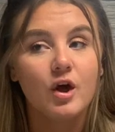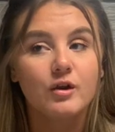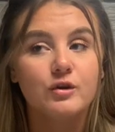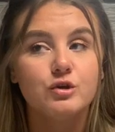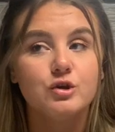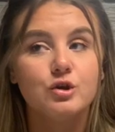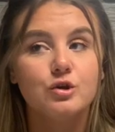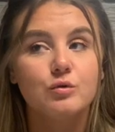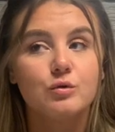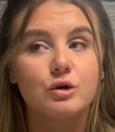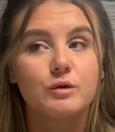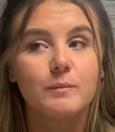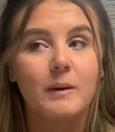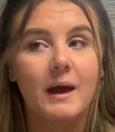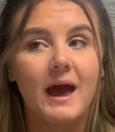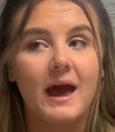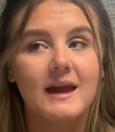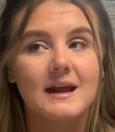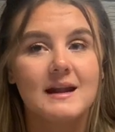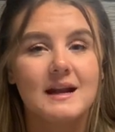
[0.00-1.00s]
you could
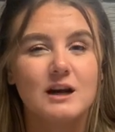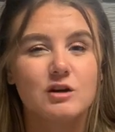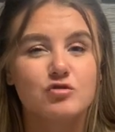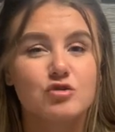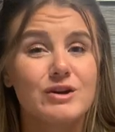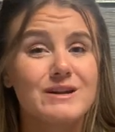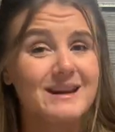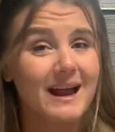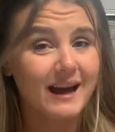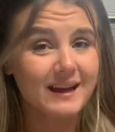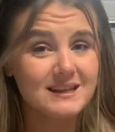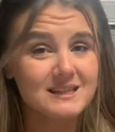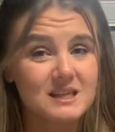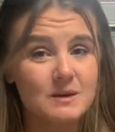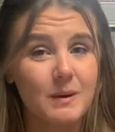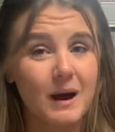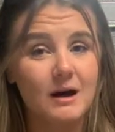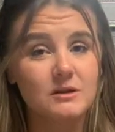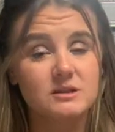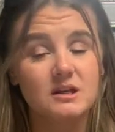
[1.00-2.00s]
pay an extra £90,
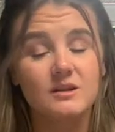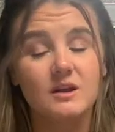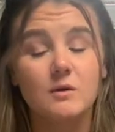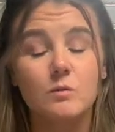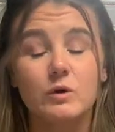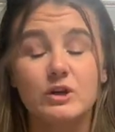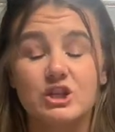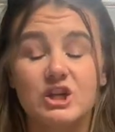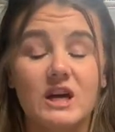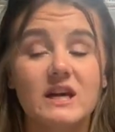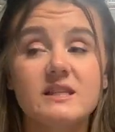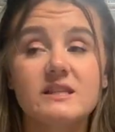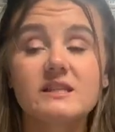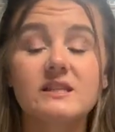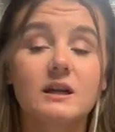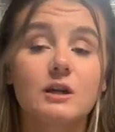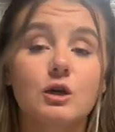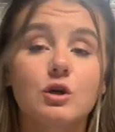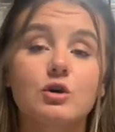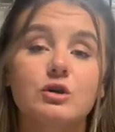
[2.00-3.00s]
I think, which is
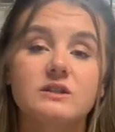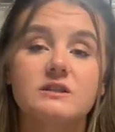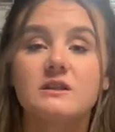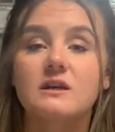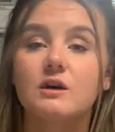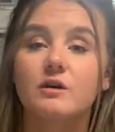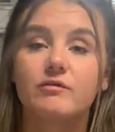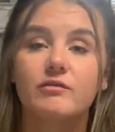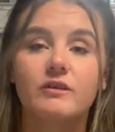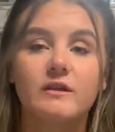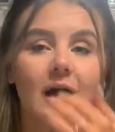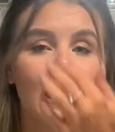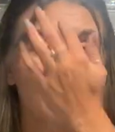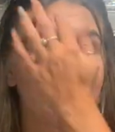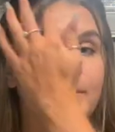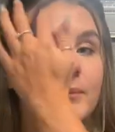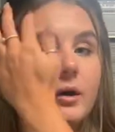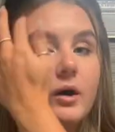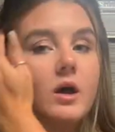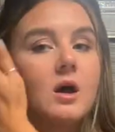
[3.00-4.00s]
still a good deal for that,
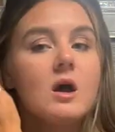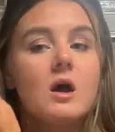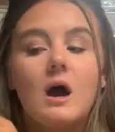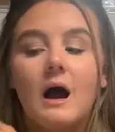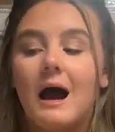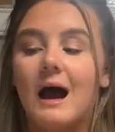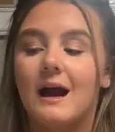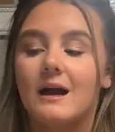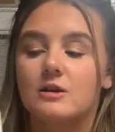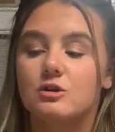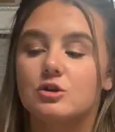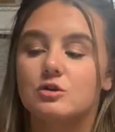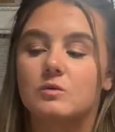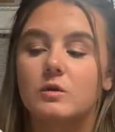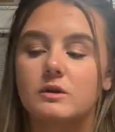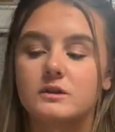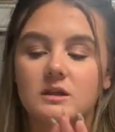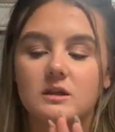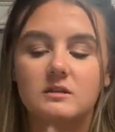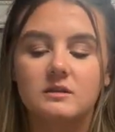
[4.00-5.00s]
but I just
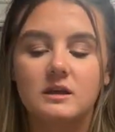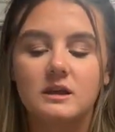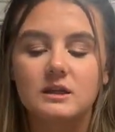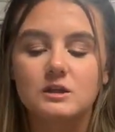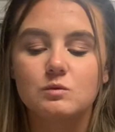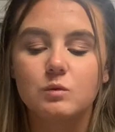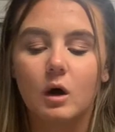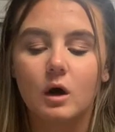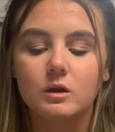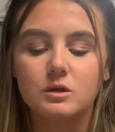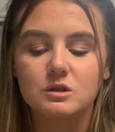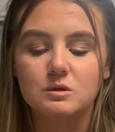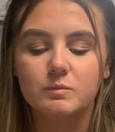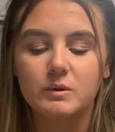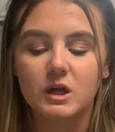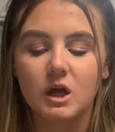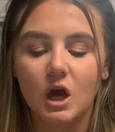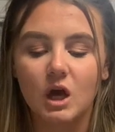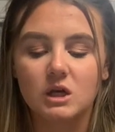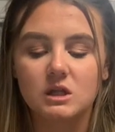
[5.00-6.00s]
wanted these ones
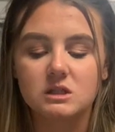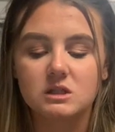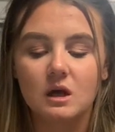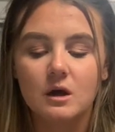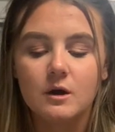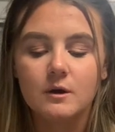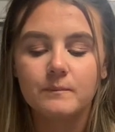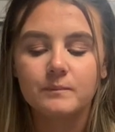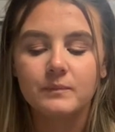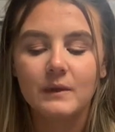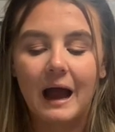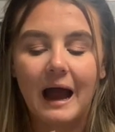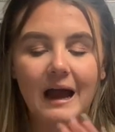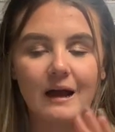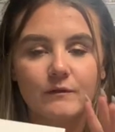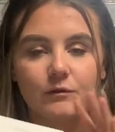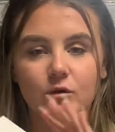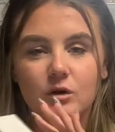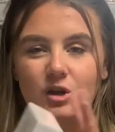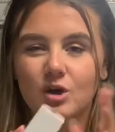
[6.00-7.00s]
because
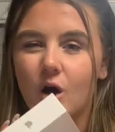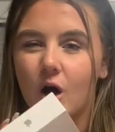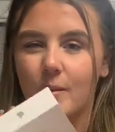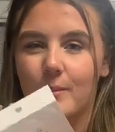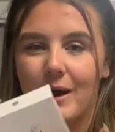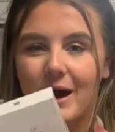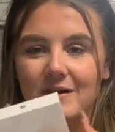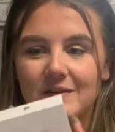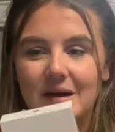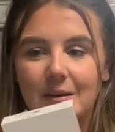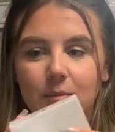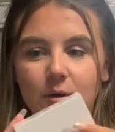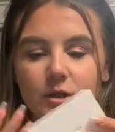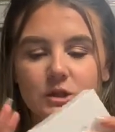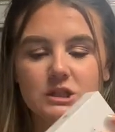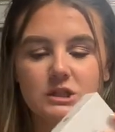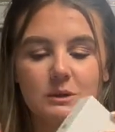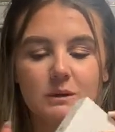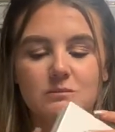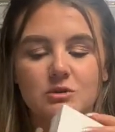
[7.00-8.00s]
I've already got a pair of AirPods,
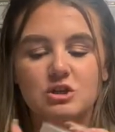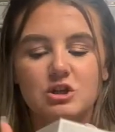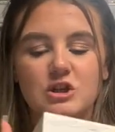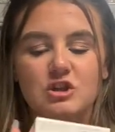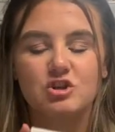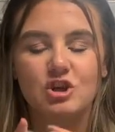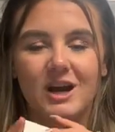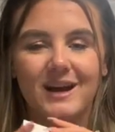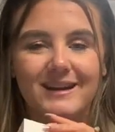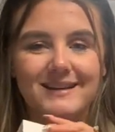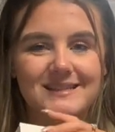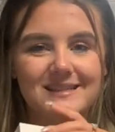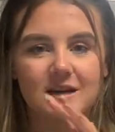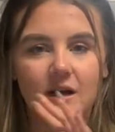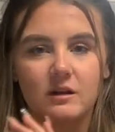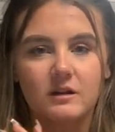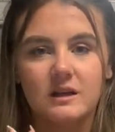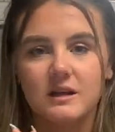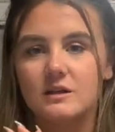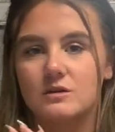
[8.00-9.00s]
so I'm just going to try and
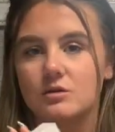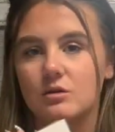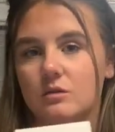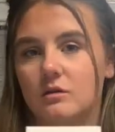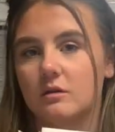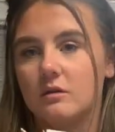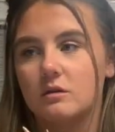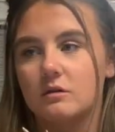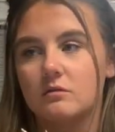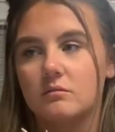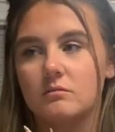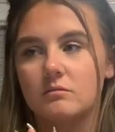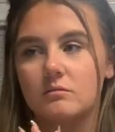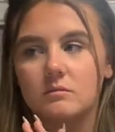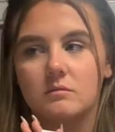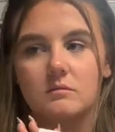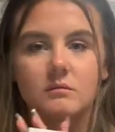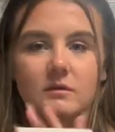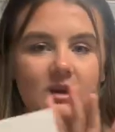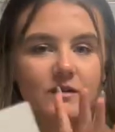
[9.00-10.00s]
sell these or
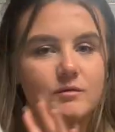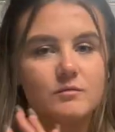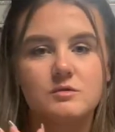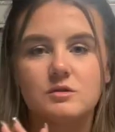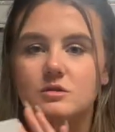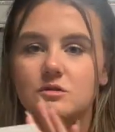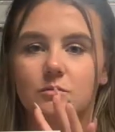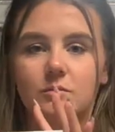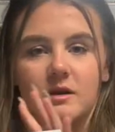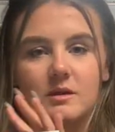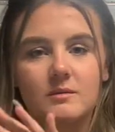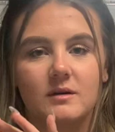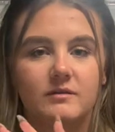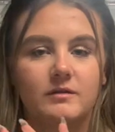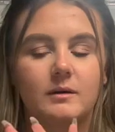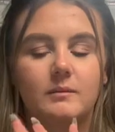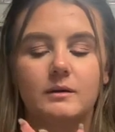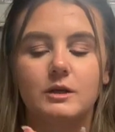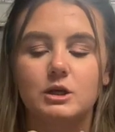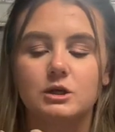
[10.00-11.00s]
give them to somebody in my
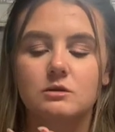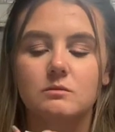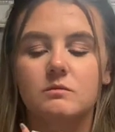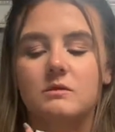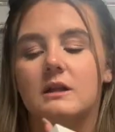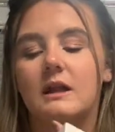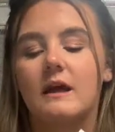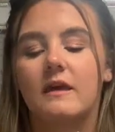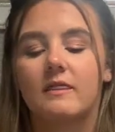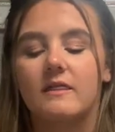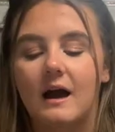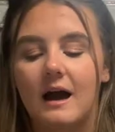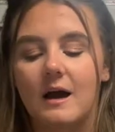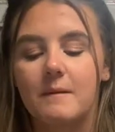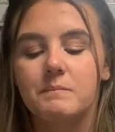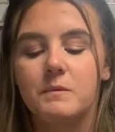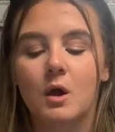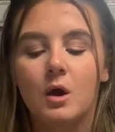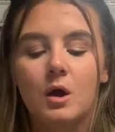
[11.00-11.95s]
family or something like that.